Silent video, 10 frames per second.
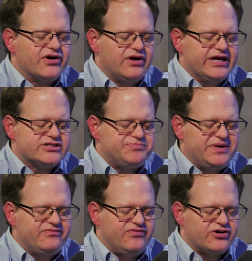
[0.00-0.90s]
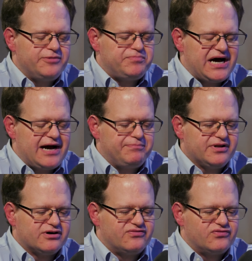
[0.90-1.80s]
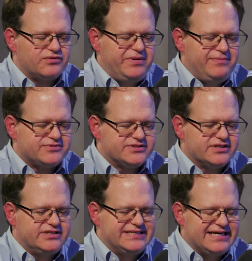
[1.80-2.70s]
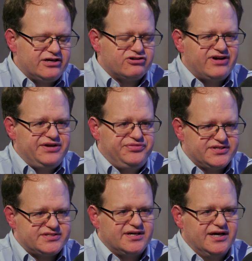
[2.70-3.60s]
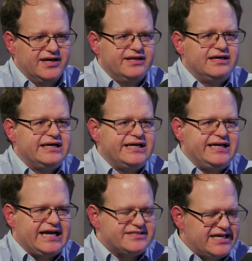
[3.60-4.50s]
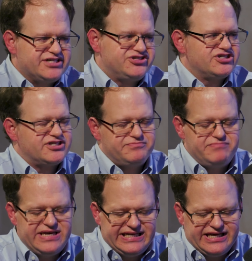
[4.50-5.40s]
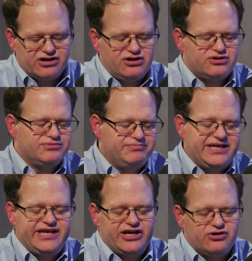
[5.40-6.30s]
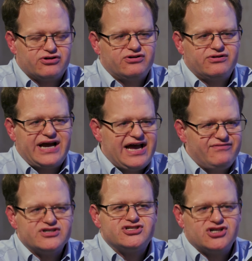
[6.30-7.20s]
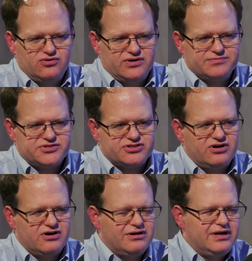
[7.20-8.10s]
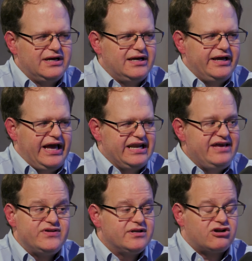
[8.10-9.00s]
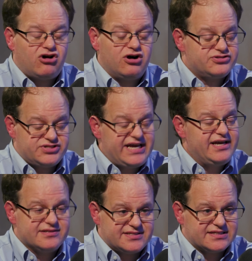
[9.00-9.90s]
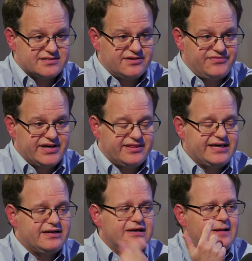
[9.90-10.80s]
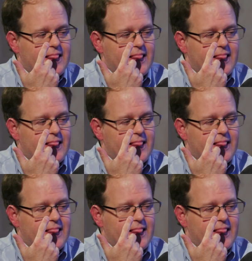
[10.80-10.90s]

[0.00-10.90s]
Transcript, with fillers: It's been very popular for people to denigrate the sun and say it's just a mediocre, average, ho-hum star. And even Carl Sagan said stuff like that.